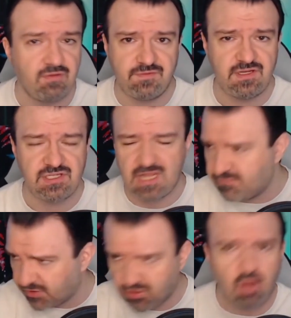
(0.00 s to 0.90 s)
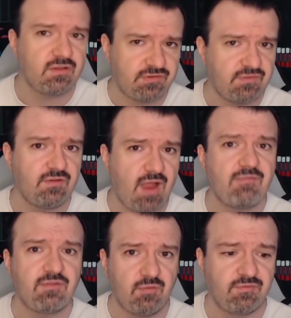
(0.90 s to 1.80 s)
unfinished game, regardless of the graphics.